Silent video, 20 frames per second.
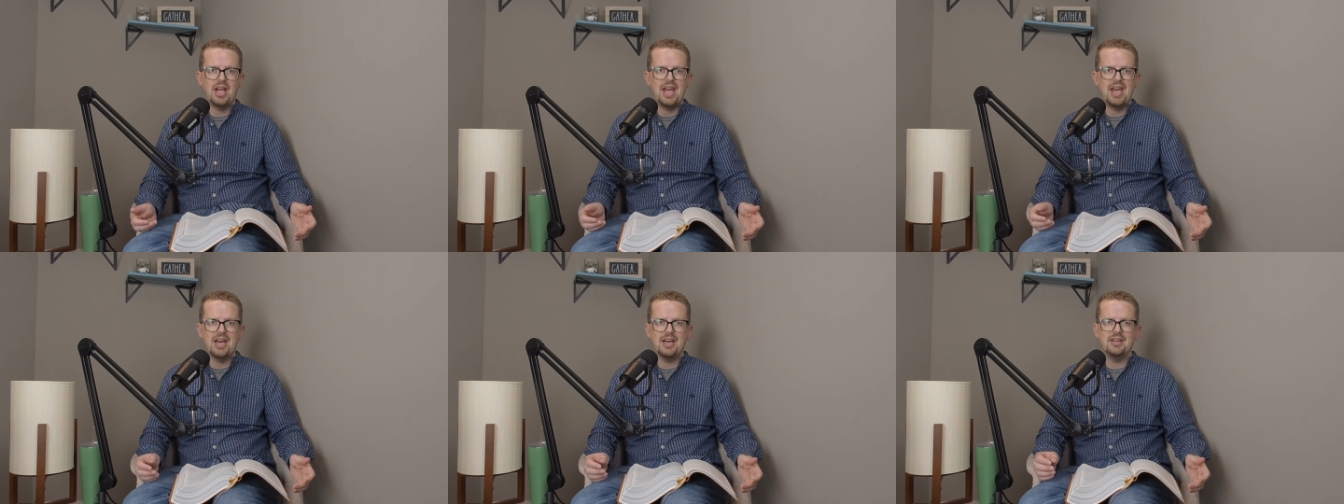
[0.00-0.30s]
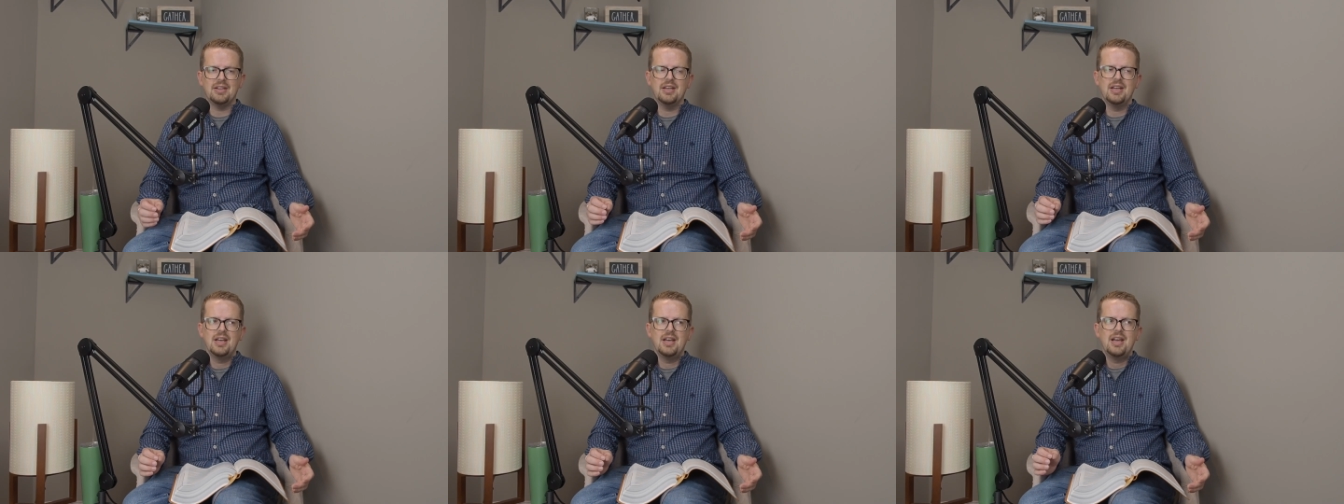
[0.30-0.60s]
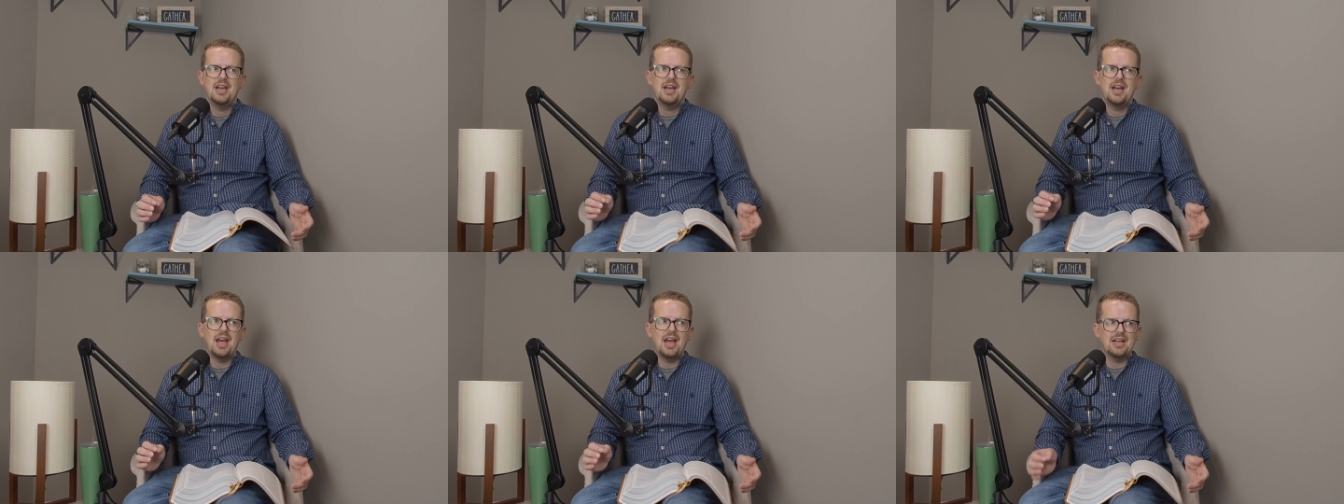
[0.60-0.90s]
And
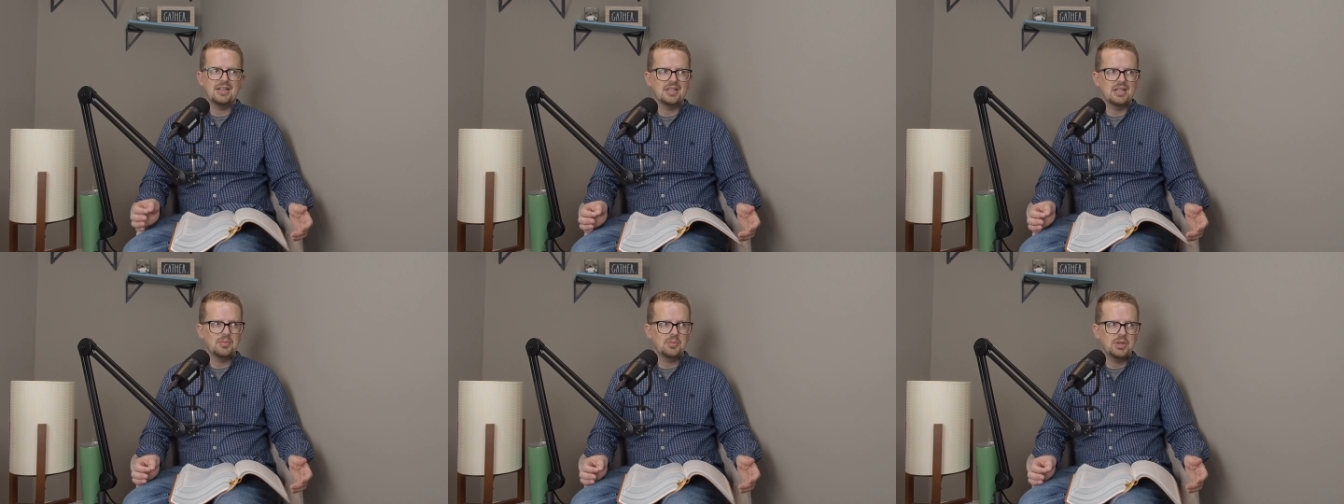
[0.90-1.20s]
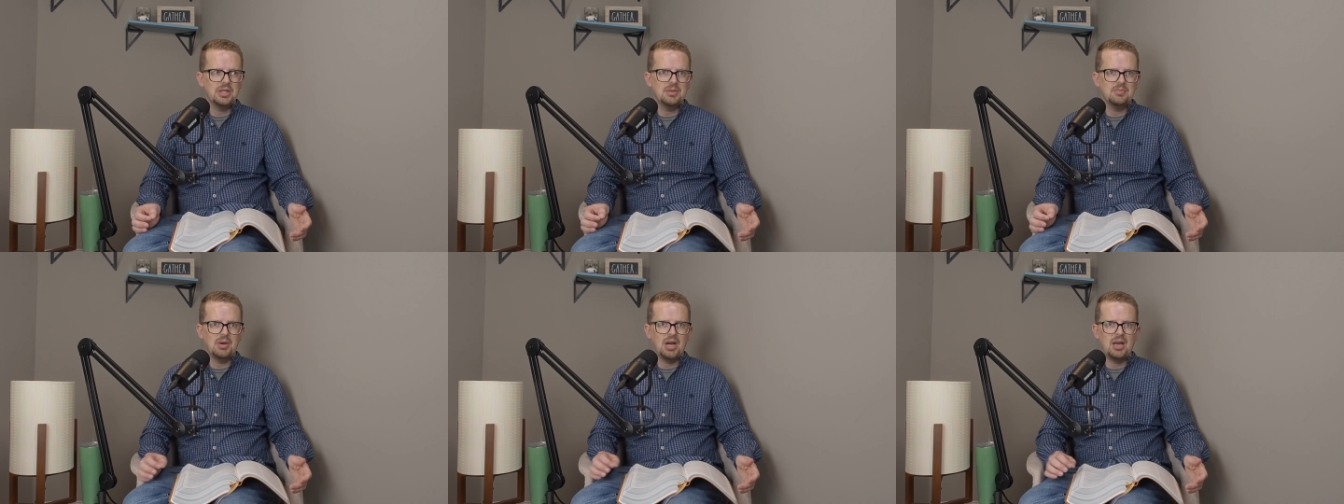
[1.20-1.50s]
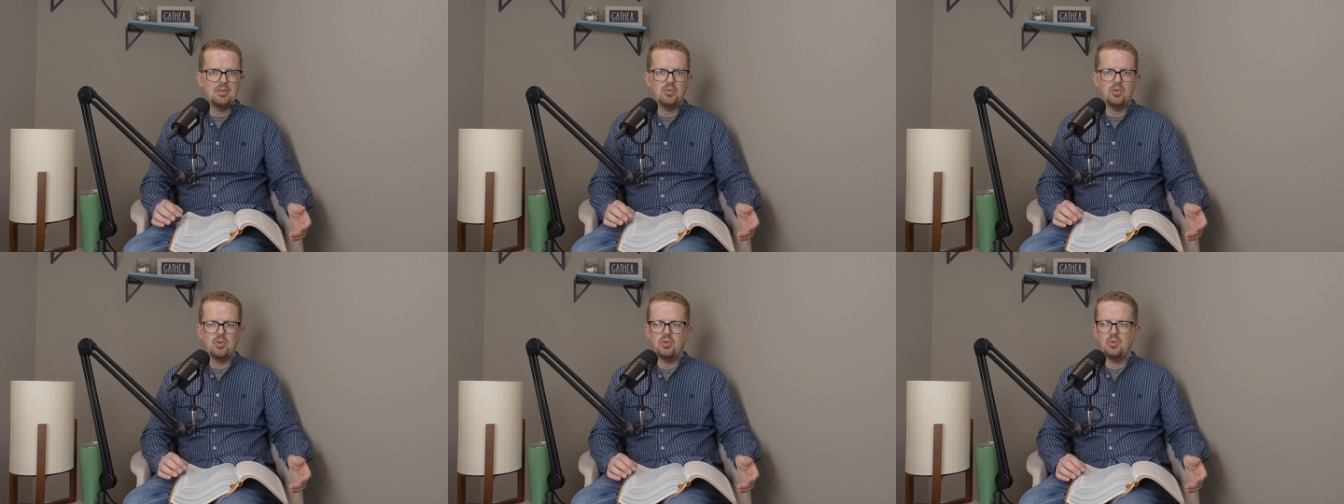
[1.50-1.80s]
as I read the
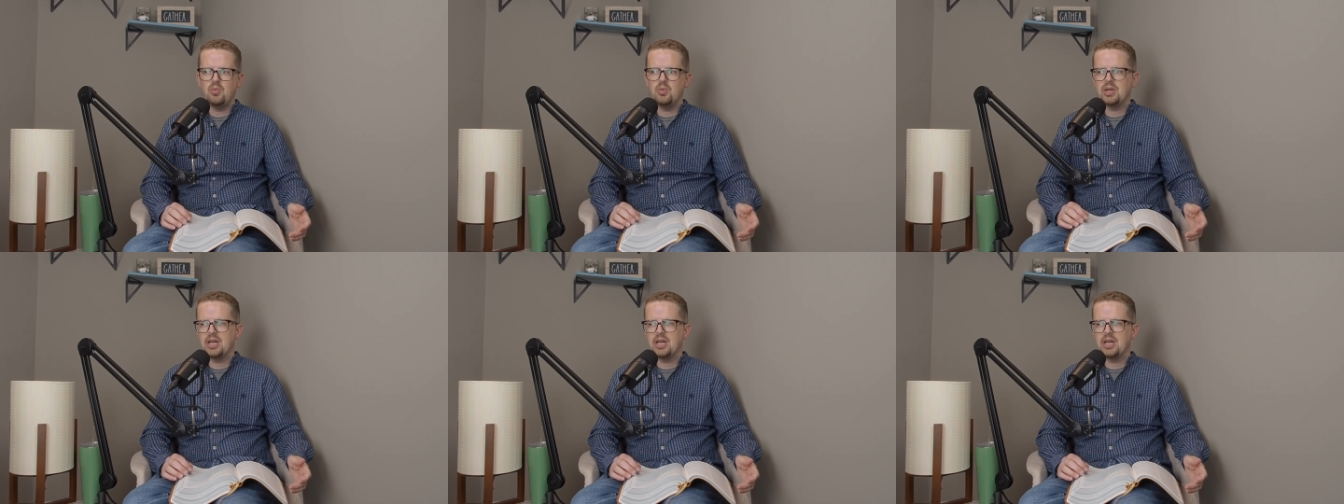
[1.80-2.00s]
Bible, when